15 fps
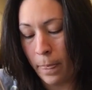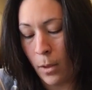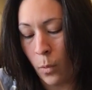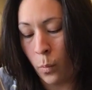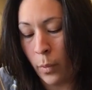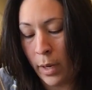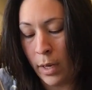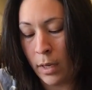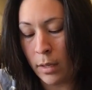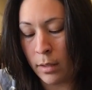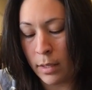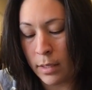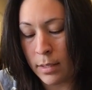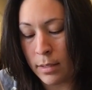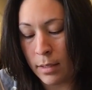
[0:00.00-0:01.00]
when
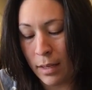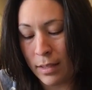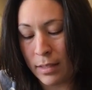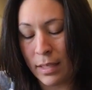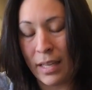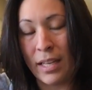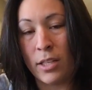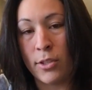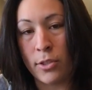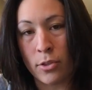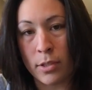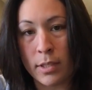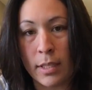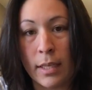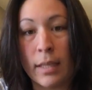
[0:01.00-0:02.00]
this does get into your
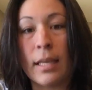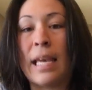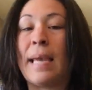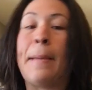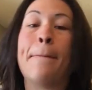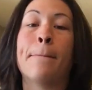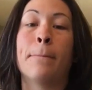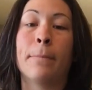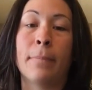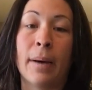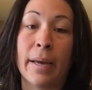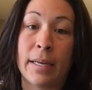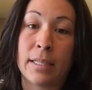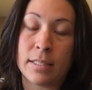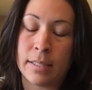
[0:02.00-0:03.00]
sink, it
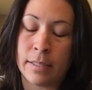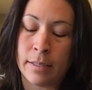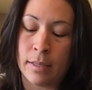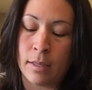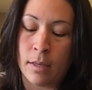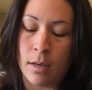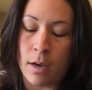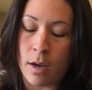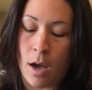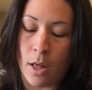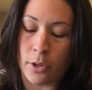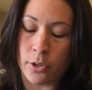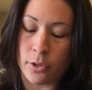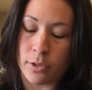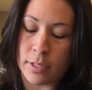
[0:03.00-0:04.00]
might
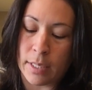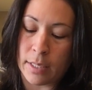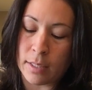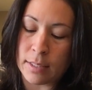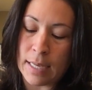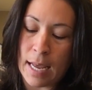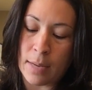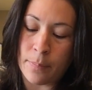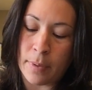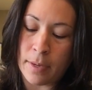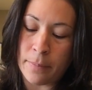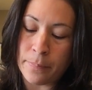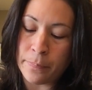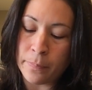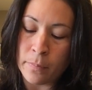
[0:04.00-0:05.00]
color your sink a tad
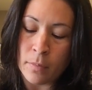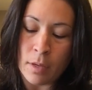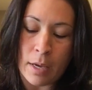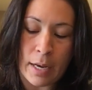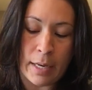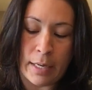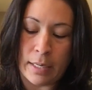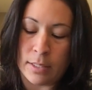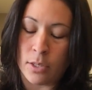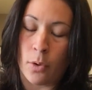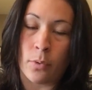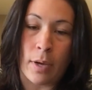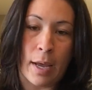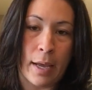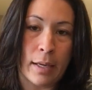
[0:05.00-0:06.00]
bit, and it's
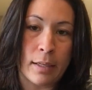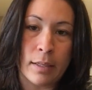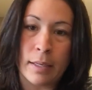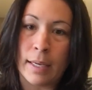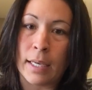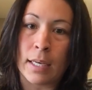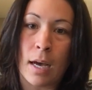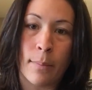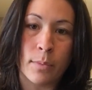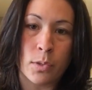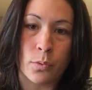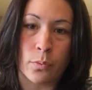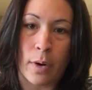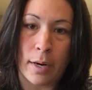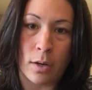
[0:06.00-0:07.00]
okay. It comes
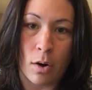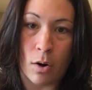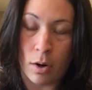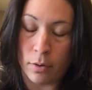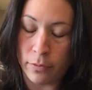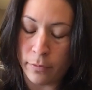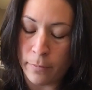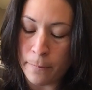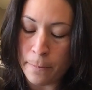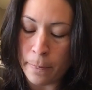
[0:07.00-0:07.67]
right off.